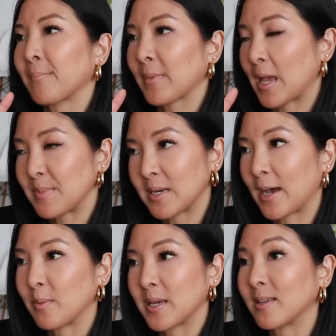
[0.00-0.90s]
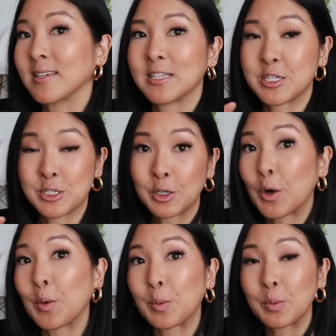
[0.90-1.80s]
I mean, albeit it's
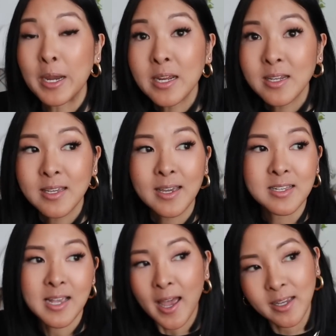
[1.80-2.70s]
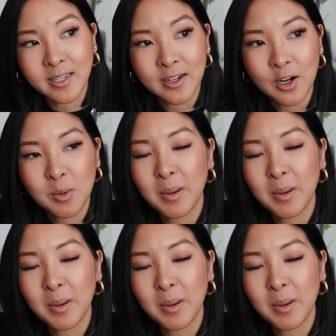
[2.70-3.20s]
still rainy as heck here,